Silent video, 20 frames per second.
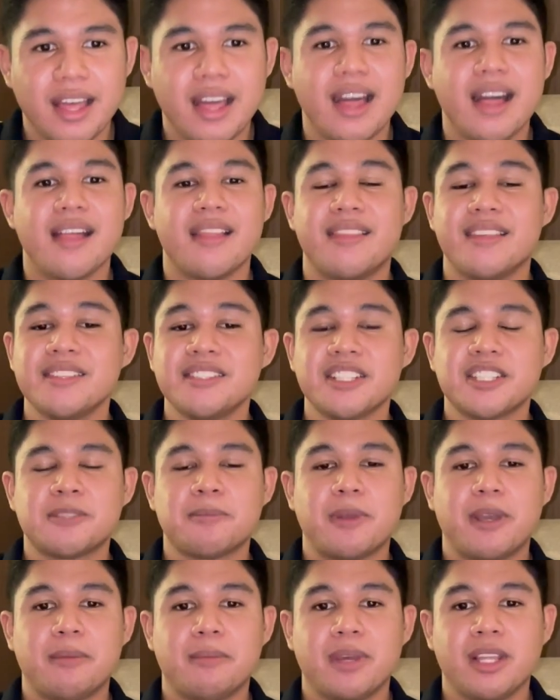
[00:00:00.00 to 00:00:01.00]
This
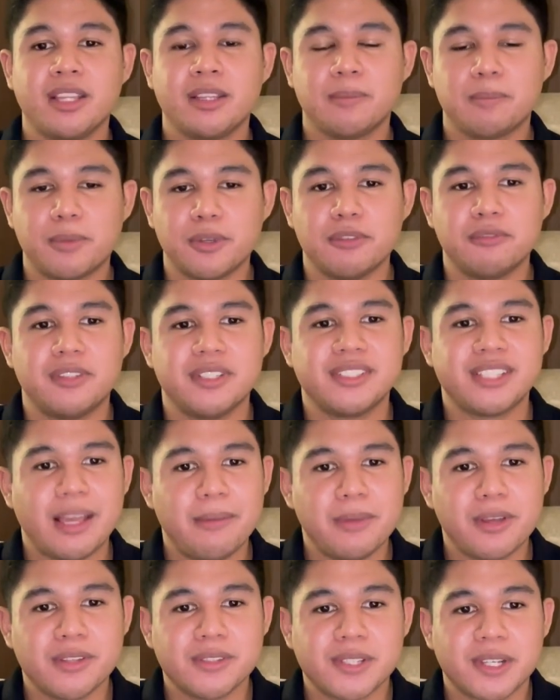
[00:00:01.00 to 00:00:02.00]
experiment proved the
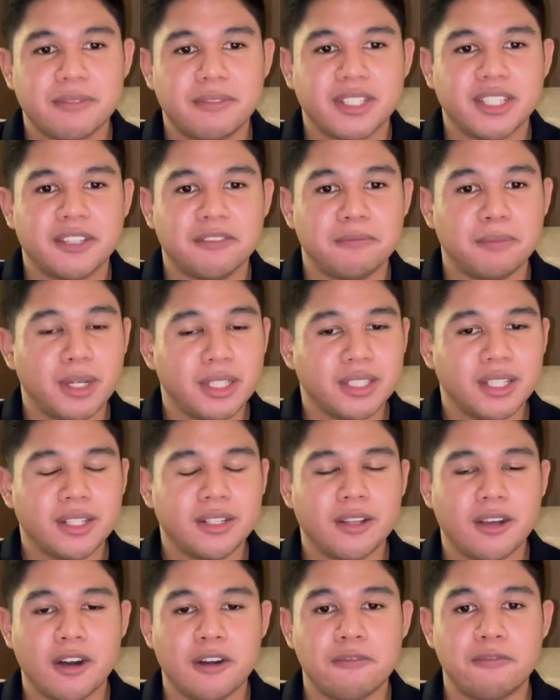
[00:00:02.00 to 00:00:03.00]
semi-conservative model
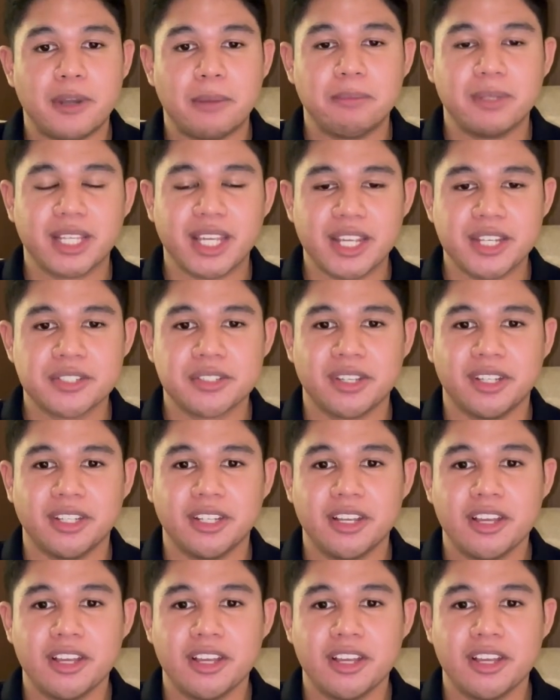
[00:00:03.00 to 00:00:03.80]
of replication,